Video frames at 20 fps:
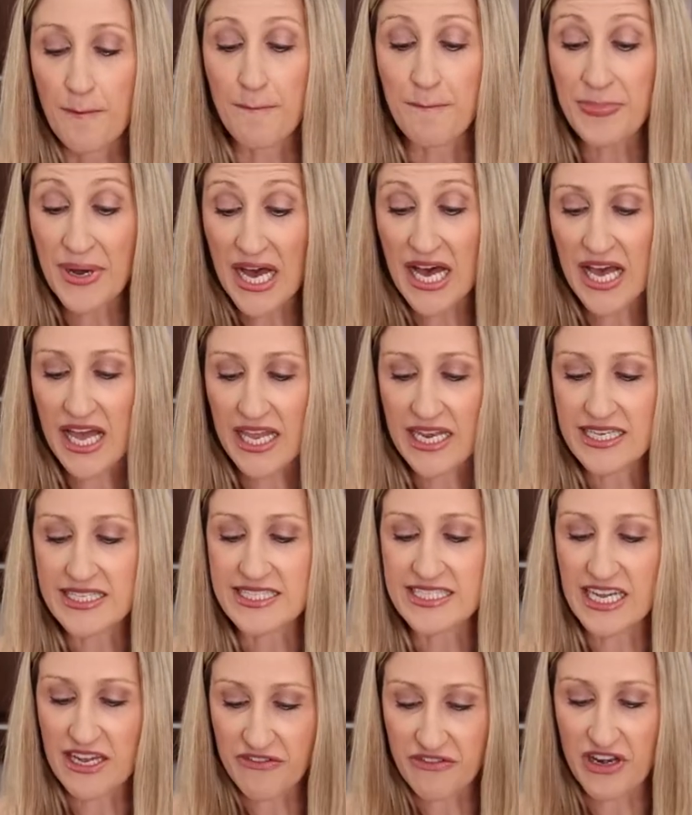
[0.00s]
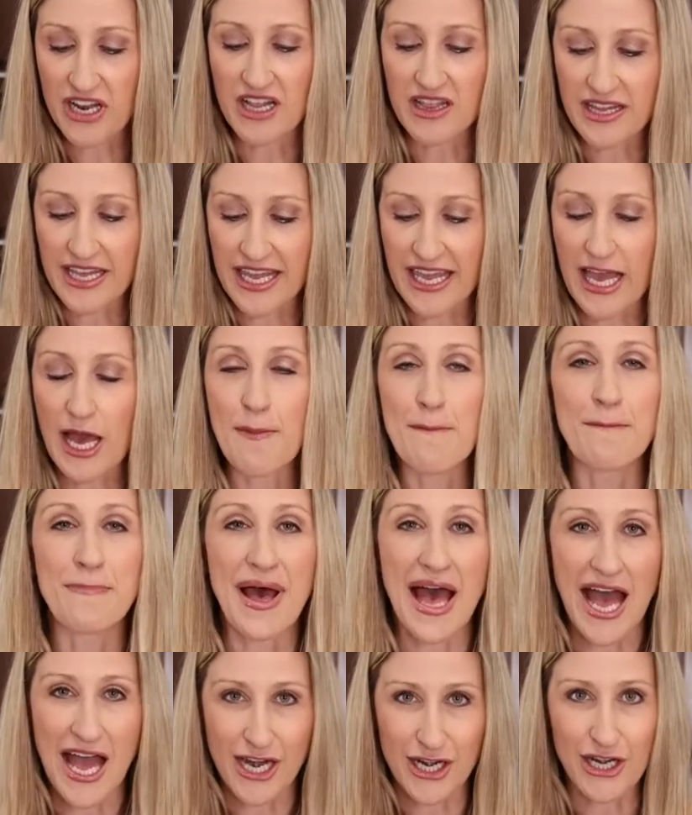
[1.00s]
but definitely a
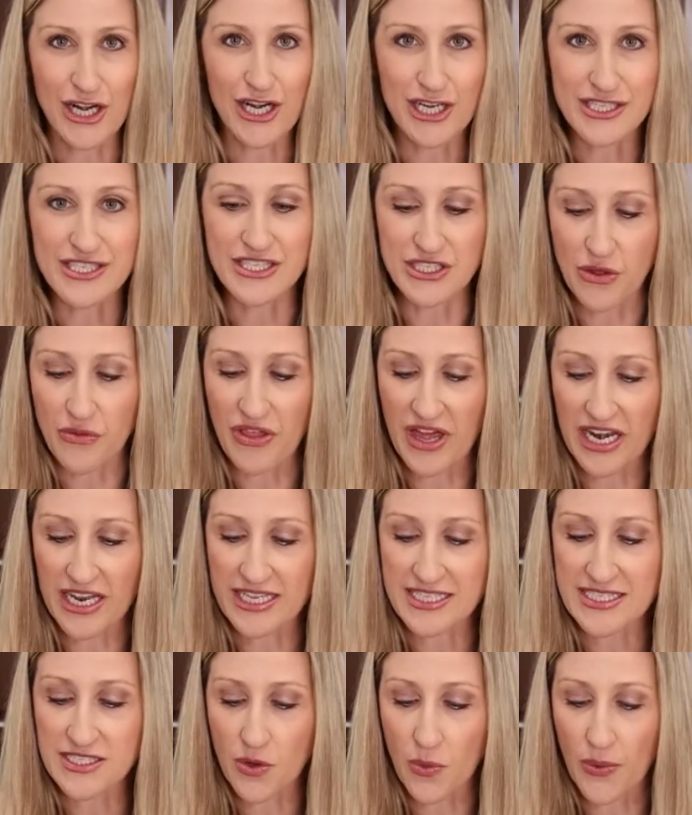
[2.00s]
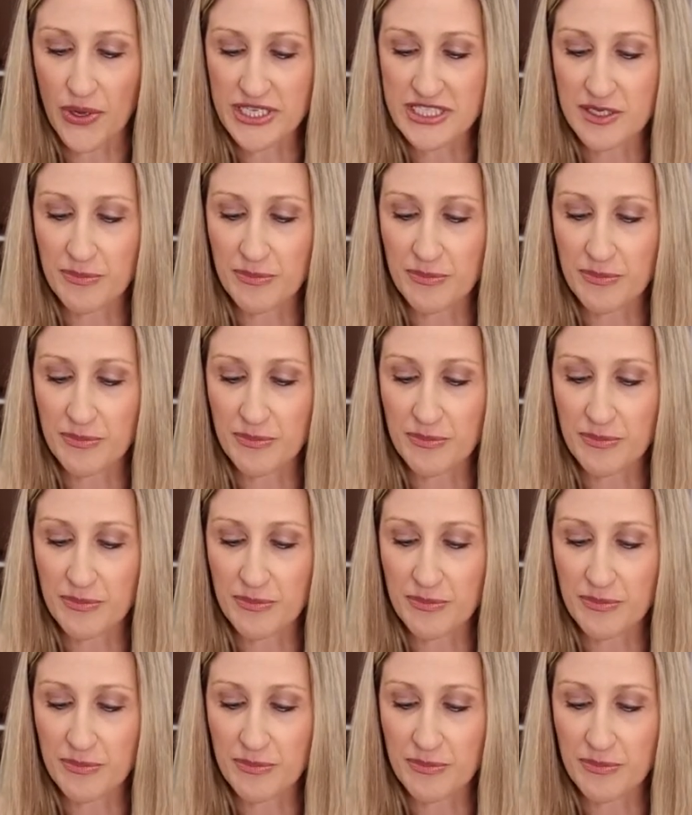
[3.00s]
batter so that it's going